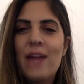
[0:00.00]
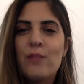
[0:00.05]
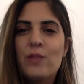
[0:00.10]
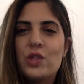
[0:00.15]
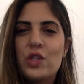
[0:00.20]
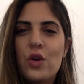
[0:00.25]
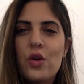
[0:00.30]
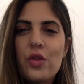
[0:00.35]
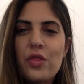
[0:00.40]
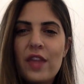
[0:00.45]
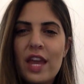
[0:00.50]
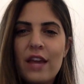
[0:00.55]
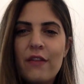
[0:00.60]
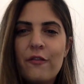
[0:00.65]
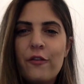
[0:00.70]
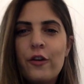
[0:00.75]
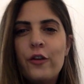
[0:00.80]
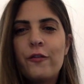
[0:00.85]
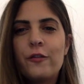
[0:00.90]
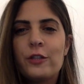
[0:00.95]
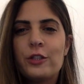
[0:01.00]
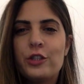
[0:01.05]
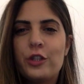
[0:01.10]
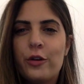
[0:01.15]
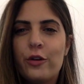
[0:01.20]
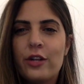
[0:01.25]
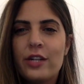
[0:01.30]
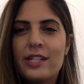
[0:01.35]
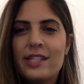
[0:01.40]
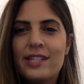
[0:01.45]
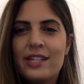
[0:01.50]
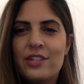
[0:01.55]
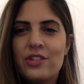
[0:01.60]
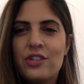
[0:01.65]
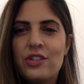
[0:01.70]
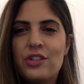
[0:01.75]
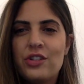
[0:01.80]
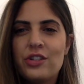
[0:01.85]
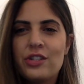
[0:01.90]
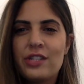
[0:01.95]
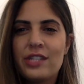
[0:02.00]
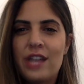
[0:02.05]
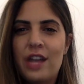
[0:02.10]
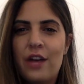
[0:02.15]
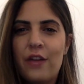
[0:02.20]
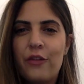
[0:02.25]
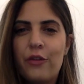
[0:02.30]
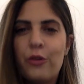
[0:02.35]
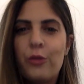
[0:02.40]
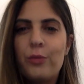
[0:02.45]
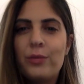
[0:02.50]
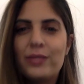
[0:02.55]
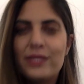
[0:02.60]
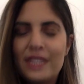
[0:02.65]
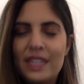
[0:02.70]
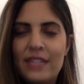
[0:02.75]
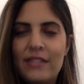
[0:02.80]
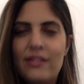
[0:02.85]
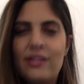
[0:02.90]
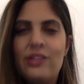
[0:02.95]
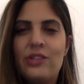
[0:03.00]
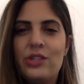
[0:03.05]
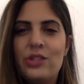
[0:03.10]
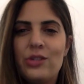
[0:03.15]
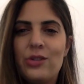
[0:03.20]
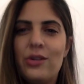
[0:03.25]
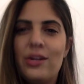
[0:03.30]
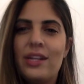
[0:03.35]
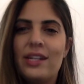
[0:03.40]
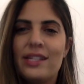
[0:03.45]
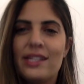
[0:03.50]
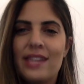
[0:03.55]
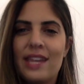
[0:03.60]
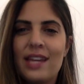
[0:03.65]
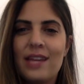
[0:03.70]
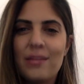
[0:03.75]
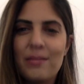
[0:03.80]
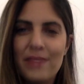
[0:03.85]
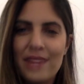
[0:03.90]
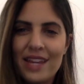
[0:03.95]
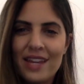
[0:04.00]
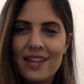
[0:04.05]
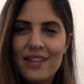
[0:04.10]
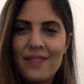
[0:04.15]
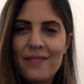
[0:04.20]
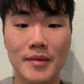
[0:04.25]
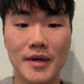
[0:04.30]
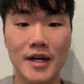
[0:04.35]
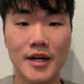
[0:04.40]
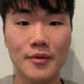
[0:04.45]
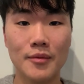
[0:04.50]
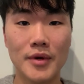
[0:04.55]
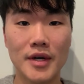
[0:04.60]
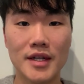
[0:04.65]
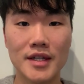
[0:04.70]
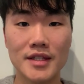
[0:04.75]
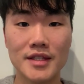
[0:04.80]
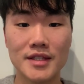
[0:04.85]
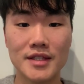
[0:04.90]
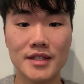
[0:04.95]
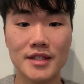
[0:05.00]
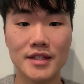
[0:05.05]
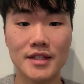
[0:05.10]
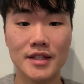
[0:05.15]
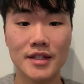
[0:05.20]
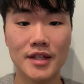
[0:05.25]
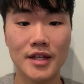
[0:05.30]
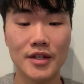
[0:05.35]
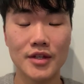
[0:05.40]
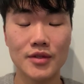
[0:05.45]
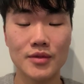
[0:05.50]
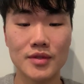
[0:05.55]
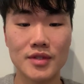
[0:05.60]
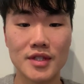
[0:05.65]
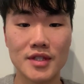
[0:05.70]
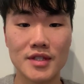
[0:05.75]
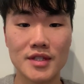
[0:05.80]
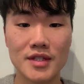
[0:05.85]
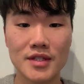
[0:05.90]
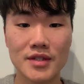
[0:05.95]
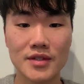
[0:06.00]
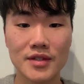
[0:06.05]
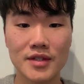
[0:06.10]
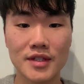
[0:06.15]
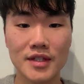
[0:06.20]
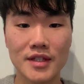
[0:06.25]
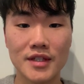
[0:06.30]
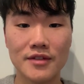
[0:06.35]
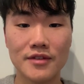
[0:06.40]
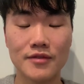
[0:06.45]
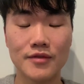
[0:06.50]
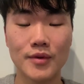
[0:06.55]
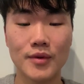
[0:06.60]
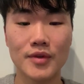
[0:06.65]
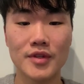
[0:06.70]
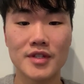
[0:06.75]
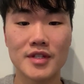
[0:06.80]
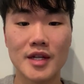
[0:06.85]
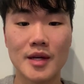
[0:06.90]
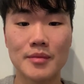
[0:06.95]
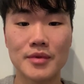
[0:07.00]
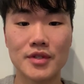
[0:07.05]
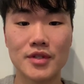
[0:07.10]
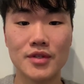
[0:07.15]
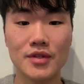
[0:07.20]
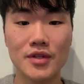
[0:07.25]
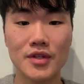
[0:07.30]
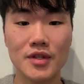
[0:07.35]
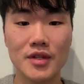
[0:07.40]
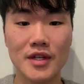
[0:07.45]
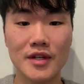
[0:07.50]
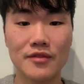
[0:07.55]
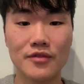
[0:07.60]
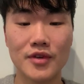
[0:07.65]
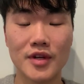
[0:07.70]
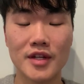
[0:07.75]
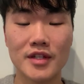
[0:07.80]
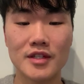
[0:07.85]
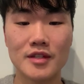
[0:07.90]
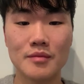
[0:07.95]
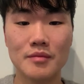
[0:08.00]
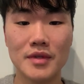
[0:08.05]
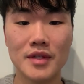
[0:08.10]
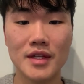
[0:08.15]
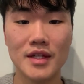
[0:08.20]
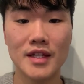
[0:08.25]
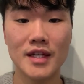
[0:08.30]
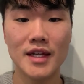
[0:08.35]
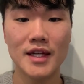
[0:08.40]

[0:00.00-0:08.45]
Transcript: I am so thankful for donors such as yourself who believe in students like me. I wanted to thank you sincerely for this opportunity you have granted me.